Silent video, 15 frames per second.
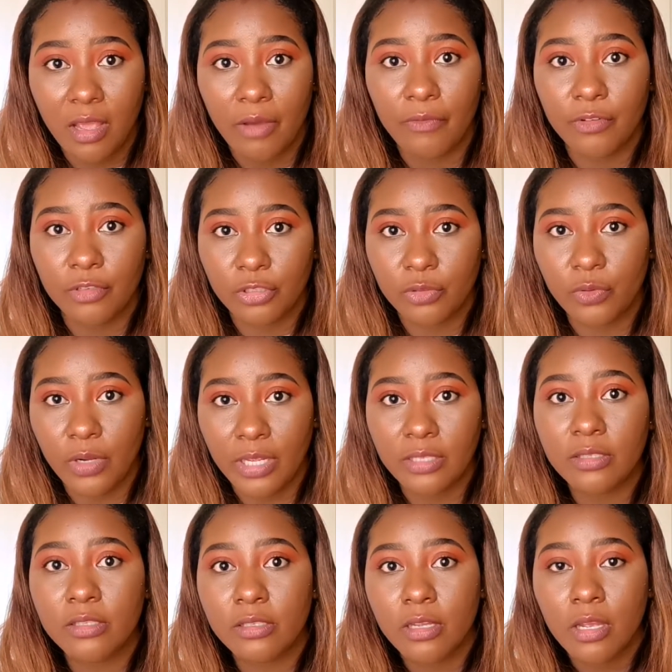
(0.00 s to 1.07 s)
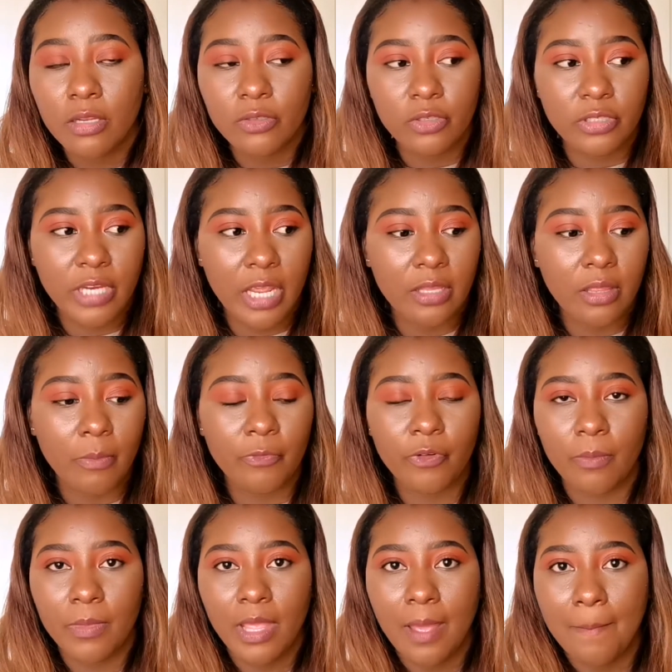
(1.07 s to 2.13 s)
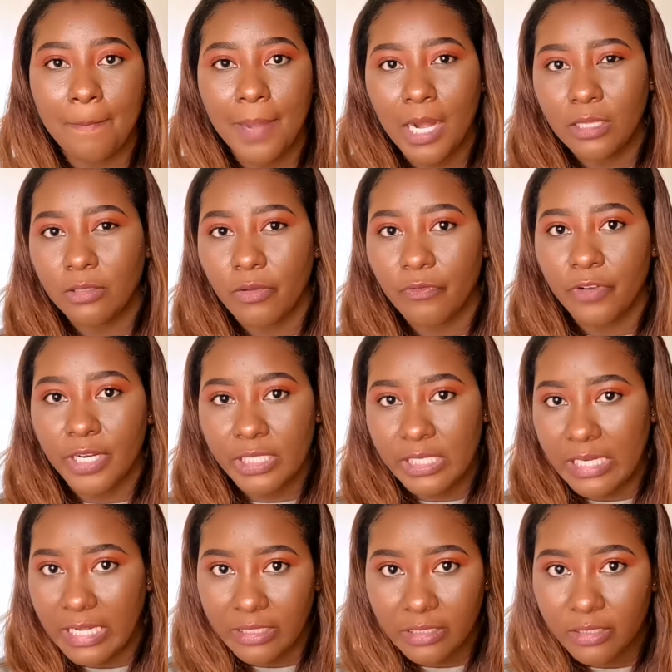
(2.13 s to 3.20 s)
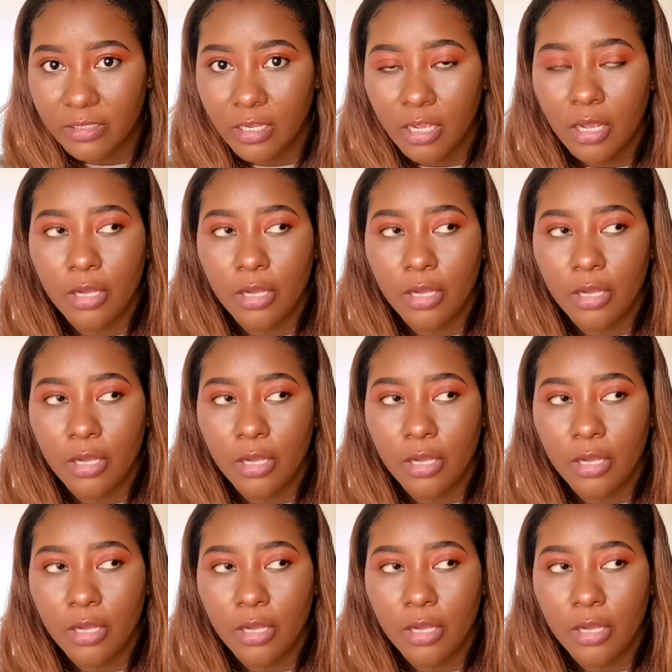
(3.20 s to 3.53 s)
for students to take them from their place of residence